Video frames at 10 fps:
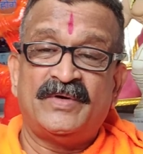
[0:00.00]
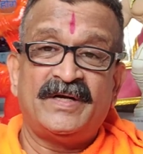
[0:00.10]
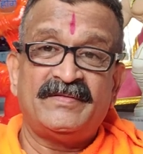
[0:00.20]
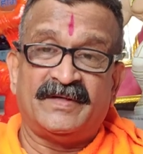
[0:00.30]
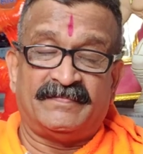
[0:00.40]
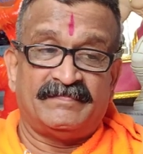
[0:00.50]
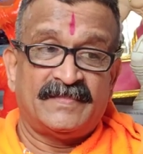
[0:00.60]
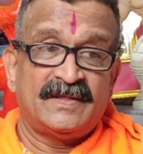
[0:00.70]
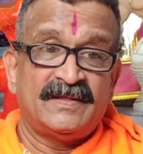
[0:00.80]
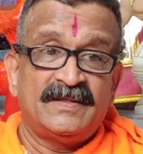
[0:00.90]
do anything.
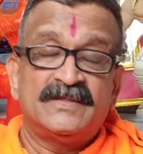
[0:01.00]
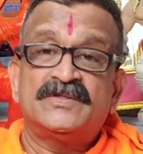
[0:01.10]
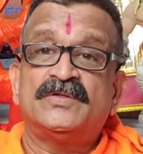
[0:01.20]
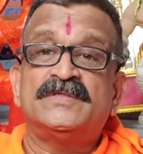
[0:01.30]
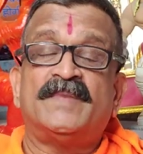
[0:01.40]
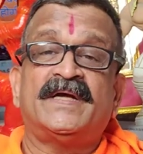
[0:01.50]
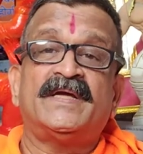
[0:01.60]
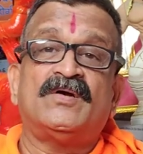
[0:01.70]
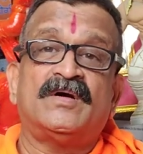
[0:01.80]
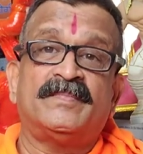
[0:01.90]
So this
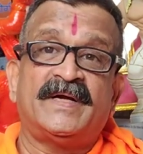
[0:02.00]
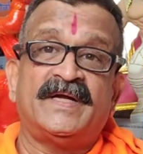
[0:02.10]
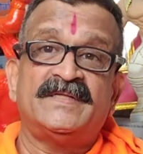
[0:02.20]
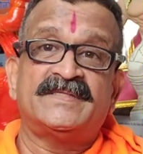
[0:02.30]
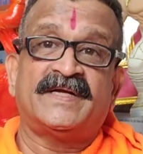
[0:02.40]
monkey got up again,